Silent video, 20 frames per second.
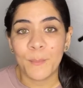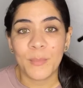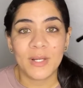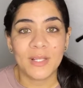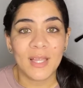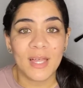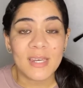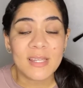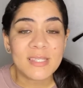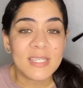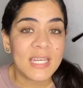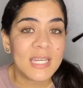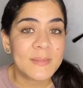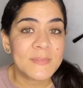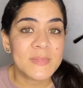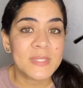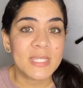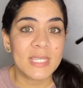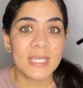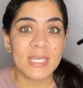But a lot of
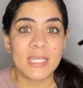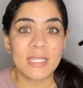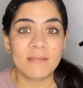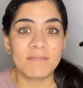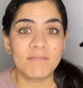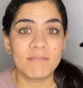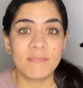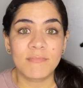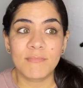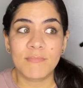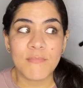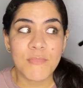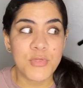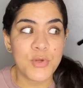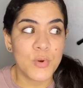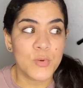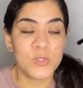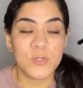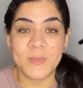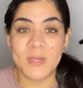times it
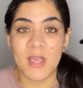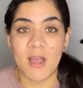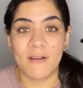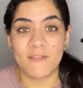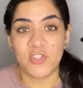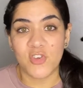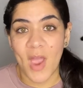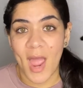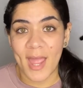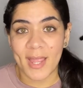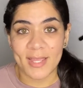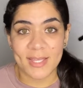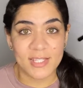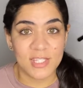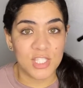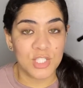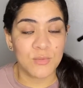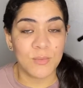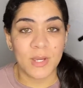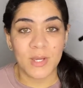throws me off track.
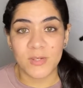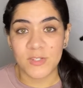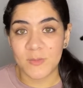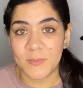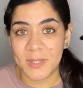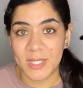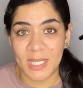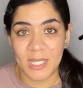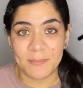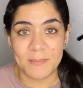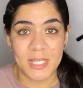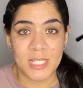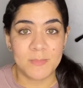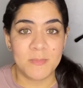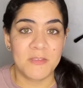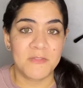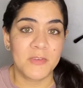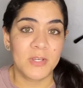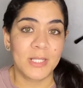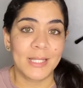It derails me and
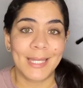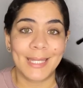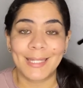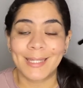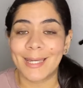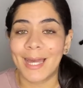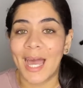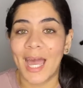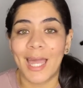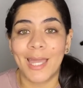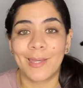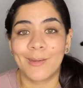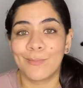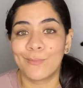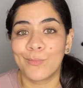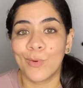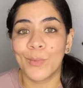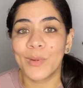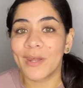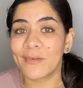makes me feel like
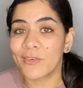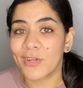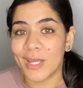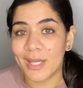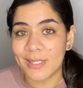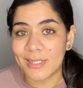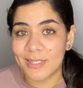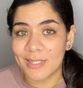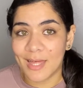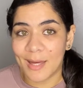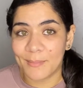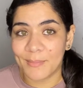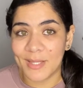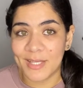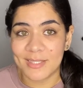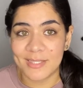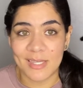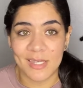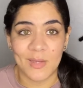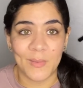I won't ever get to that
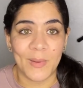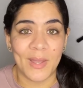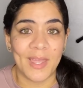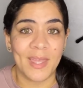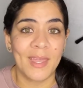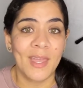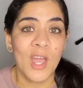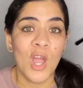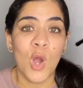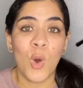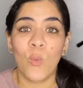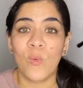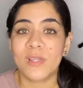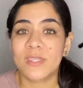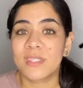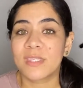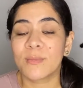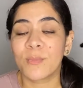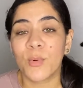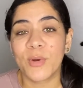place anyway.
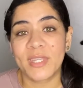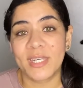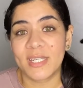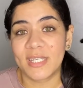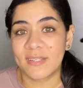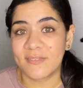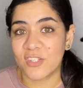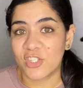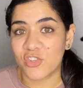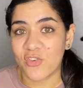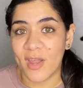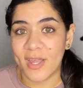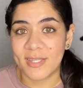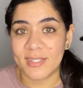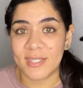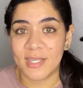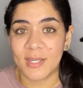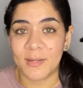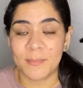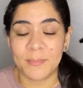What's the point in even
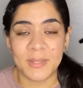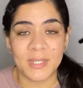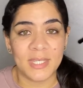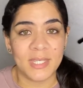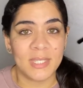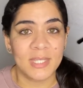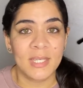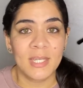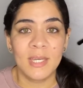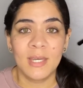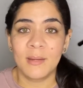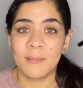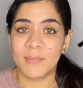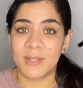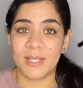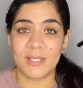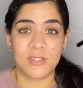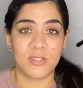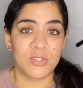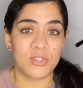trying to compete?
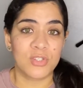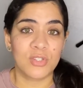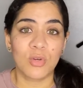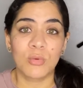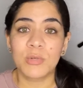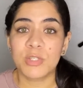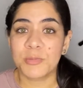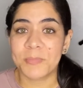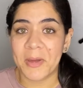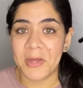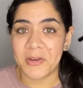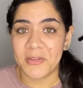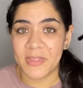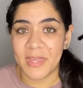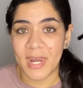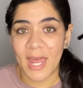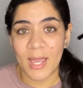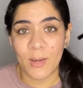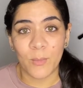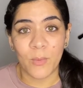Because you're so much better
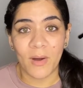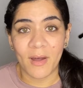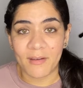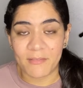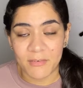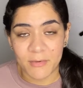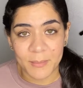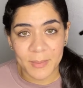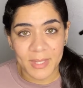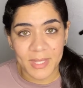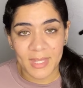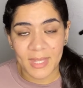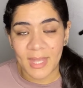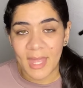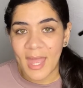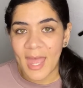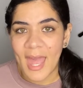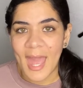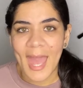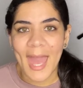than I will ever
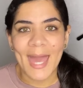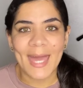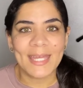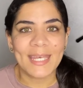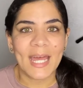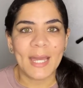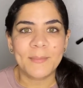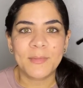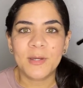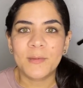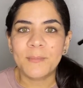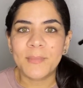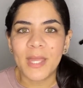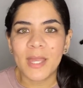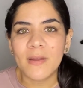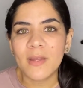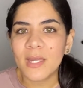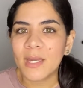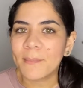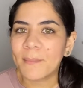be. And I'm
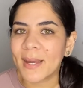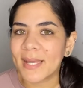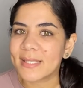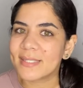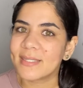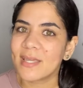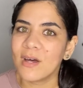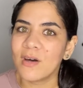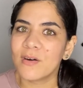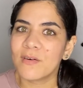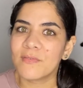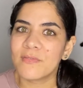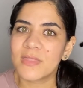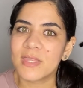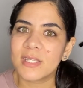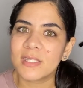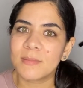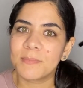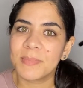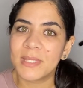comparing myself,
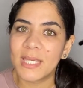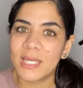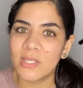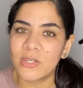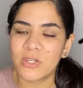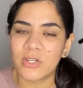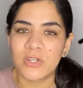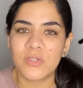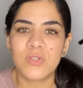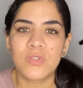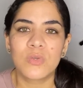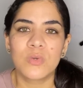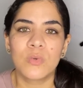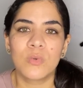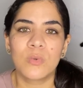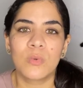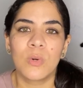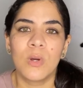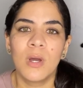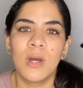this beginner,
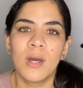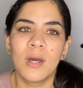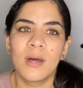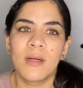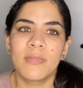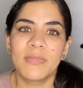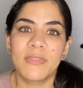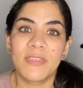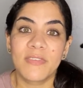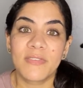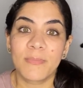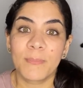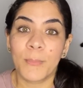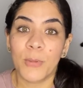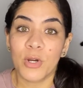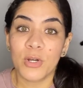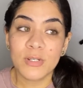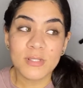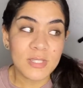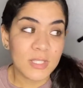to this
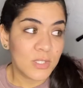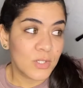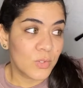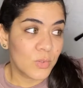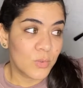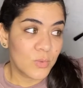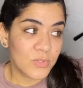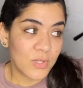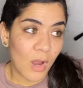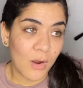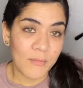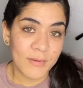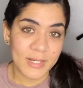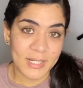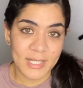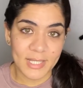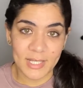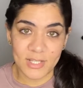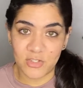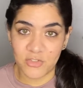person who's
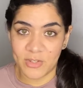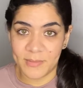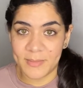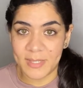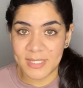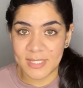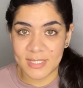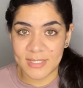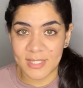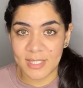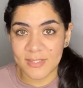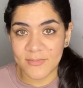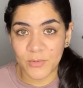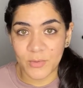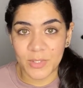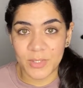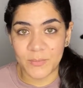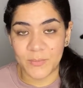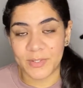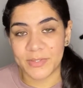already extremely
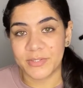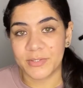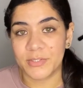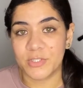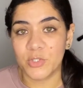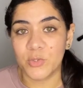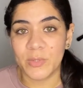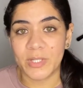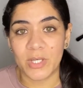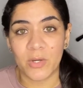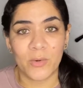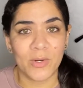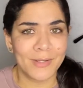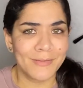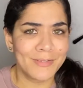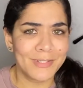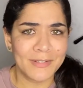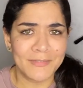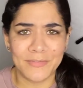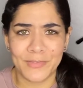successful in what they're doing. Or
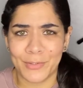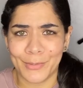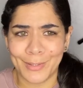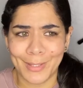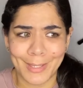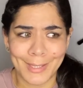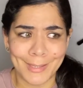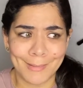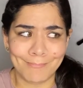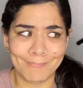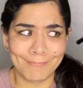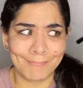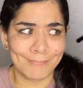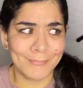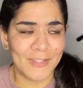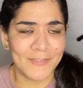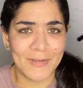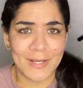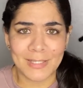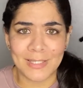even if they're like,
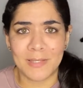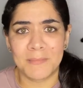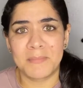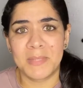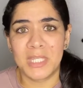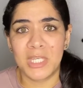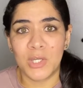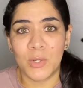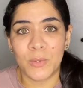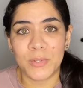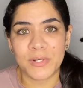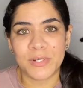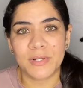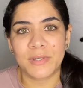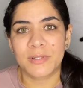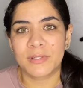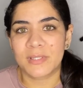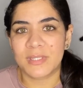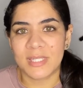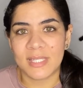they've got some
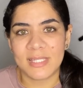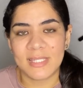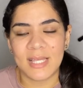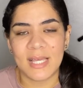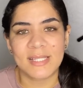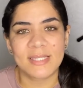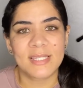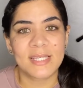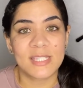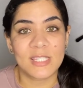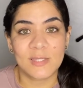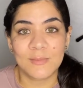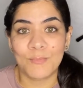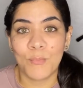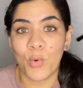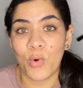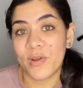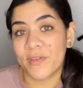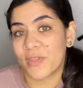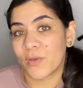mediocre success, it's
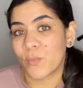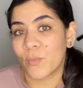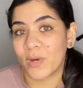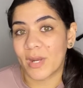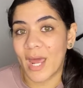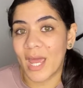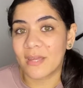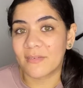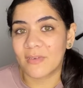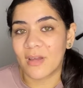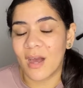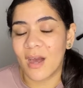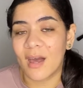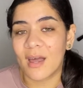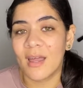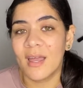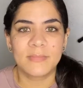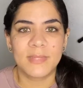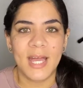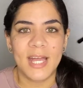more than what I've
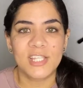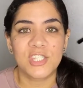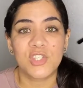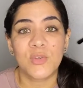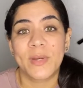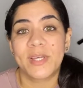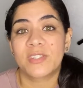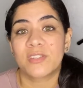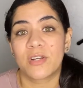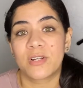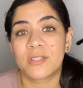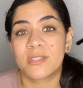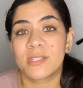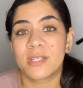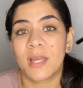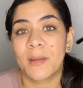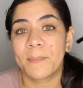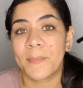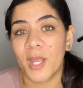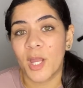got. And so I start
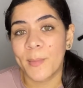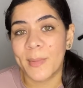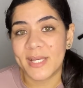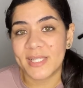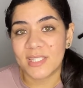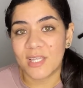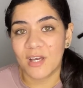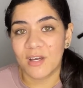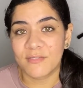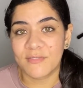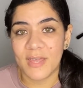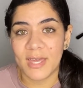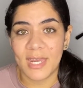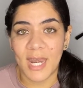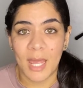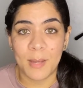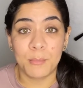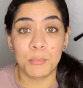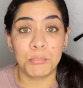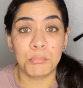to compare myself
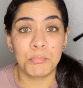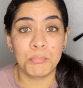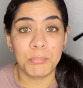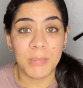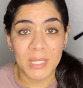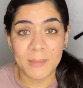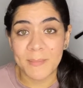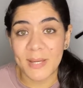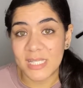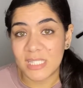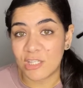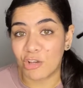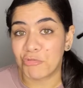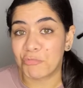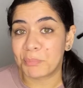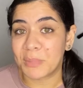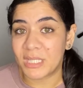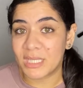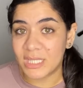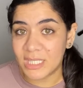and I make
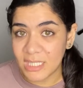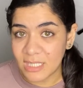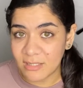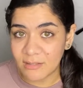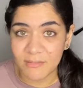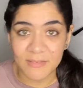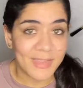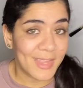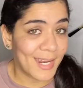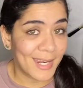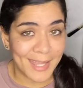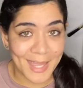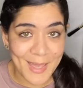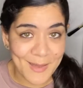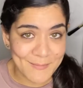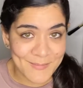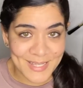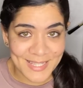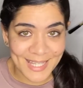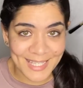myself believe that I
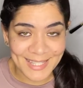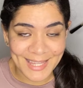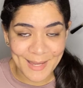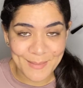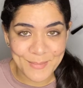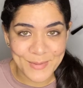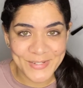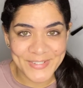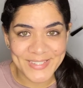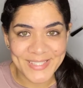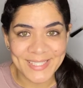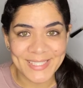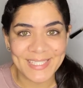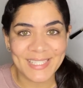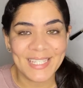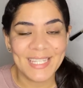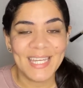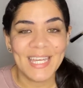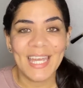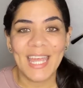can't be like that
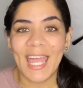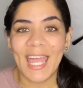person.